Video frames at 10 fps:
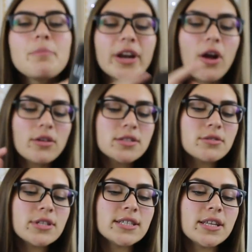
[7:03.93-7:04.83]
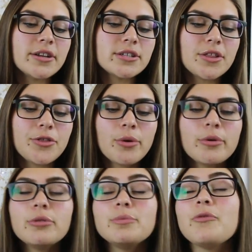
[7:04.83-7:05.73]
but it also says that there's
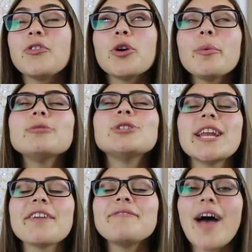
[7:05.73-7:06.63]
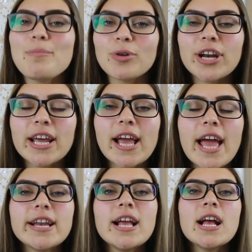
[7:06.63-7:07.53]
thermo thermogenic fat burning
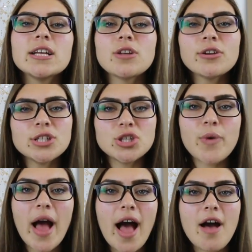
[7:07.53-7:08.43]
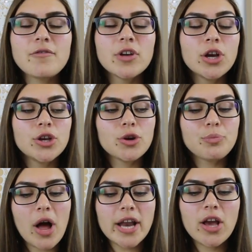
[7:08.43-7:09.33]
and as long as you have your
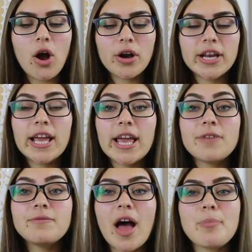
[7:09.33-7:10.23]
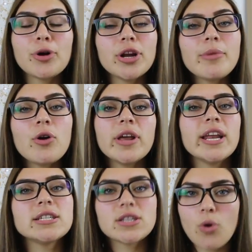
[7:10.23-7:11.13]
body already in fat burning mode,
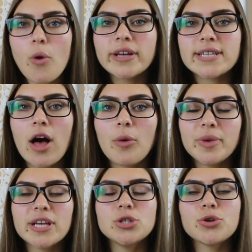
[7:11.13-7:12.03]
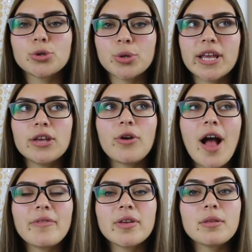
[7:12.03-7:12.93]
it is going to help because you're drinking, you're
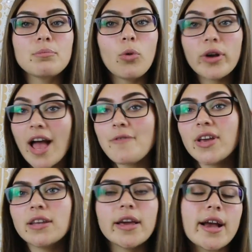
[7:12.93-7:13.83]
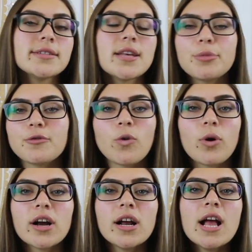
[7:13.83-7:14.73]
having more caffeine like I said
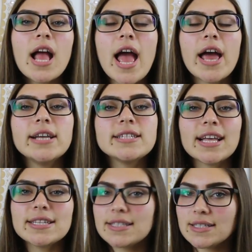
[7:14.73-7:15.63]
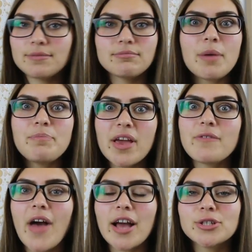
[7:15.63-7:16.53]
before and that's a
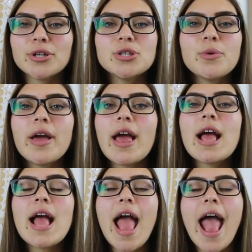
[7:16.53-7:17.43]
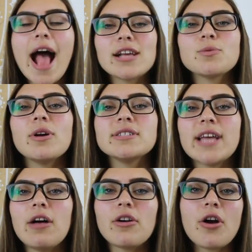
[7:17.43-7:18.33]
big factor into it as well as
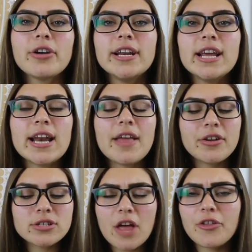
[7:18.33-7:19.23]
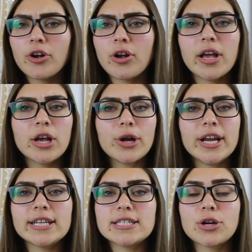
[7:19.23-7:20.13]
the L-carnitine and there's other
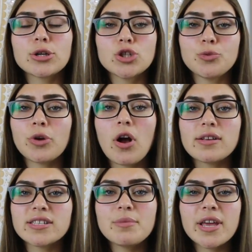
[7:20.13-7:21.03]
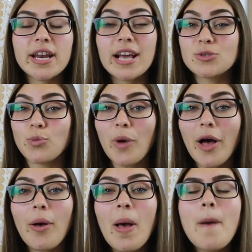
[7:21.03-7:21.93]
ingredients that are super awesome in it as
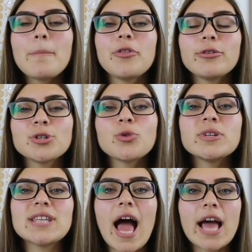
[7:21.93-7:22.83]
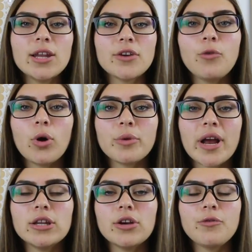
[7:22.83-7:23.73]
well but those are the ones that I look for when
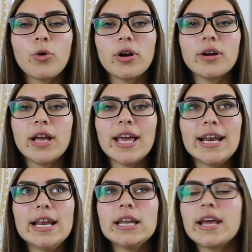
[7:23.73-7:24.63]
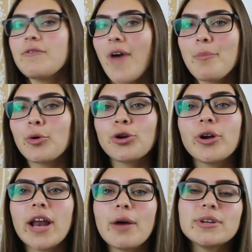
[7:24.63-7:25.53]
I look for it in like a fat burner
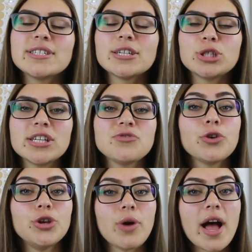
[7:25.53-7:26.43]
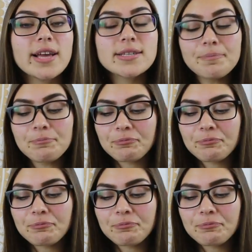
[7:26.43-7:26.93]
and I would suggest for you guys.